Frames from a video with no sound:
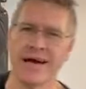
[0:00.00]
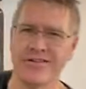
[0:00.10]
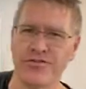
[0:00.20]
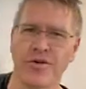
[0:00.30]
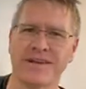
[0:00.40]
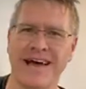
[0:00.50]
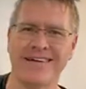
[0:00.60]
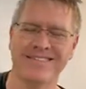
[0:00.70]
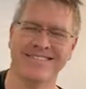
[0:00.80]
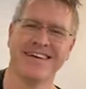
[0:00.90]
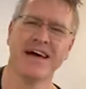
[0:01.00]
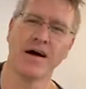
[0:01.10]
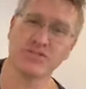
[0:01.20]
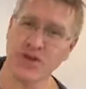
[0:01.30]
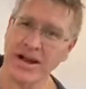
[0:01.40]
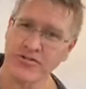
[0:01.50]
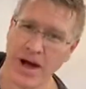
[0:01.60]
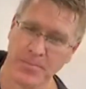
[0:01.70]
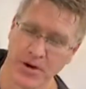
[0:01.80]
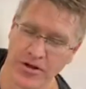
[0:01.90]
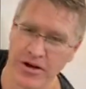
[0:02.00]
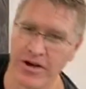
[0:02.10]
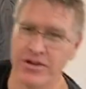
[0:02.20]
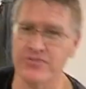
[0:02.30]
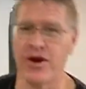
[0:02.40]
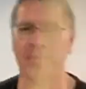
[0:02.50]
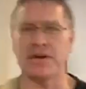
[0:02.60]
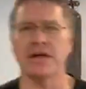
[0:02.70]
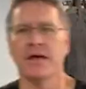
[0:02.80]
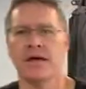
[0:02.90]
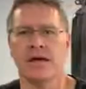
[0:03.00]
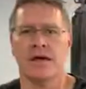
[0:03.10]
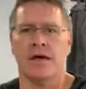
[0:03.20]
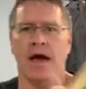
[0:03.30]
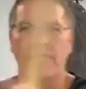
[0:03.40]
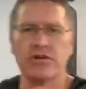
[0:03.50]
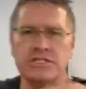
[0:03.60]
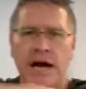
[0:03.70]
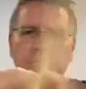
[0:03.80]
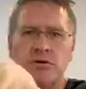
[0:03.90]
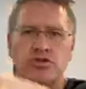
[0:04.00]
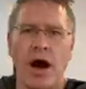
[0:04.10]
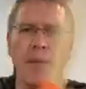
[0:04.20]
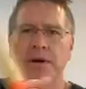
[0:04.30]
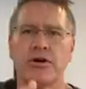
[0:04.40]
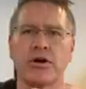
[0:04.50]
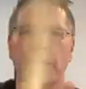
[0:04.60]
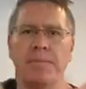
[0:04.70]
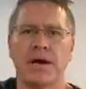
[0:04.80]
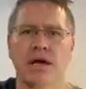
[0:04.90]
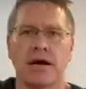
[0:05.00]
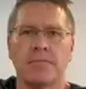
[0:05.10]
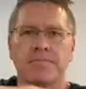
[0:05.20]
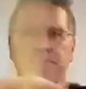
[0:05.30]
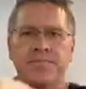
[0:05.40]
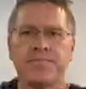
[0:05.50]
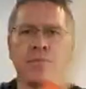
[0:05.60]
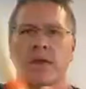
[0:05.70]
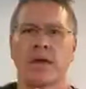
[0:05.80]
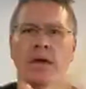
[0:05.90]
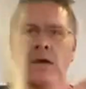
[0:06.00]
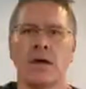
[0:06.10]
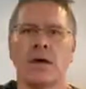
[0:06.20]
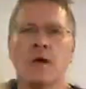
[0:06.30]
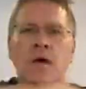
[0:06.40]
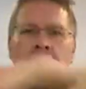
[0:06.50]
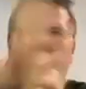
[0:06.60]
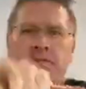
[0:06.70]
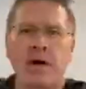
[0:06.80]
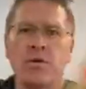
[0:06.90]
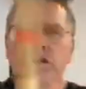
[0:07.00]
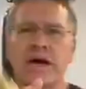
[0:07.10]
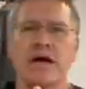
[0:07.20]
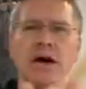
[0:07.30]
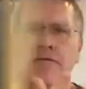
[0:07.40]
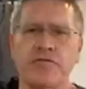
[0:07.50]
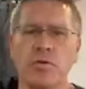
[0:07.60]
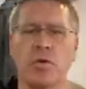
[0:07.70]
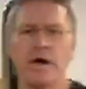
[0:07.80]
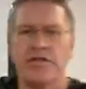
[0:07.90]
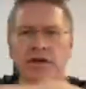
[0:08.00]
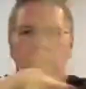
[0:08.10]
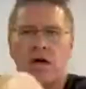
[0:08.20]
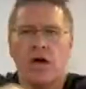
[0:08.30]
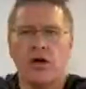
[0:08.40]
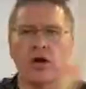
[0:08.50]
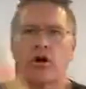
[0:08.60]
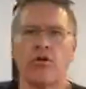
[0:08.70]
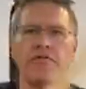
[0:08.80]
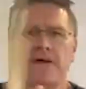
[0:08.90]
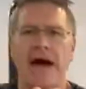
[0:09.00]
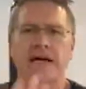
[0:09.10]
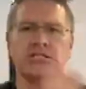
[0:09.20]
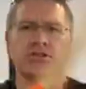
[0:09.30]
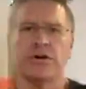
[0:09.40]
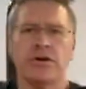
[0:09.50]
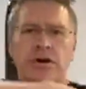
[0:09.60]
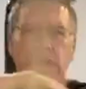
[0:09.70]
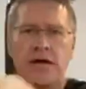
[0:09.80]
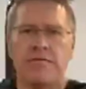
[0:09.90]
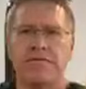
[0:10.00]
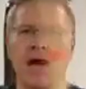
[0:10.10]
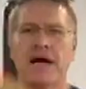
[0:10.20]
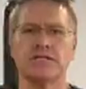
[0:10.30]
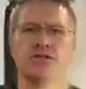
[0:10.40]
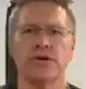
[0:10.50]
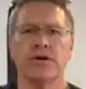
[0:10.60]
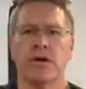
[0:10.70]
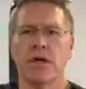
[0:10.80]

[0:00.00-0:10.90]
to throw it down. I was trying to drop it earlier. I couldn't drop it. Every time you drop it, you're going to pick it up. And then when you get comfortable with it, you're going to go faster and faster.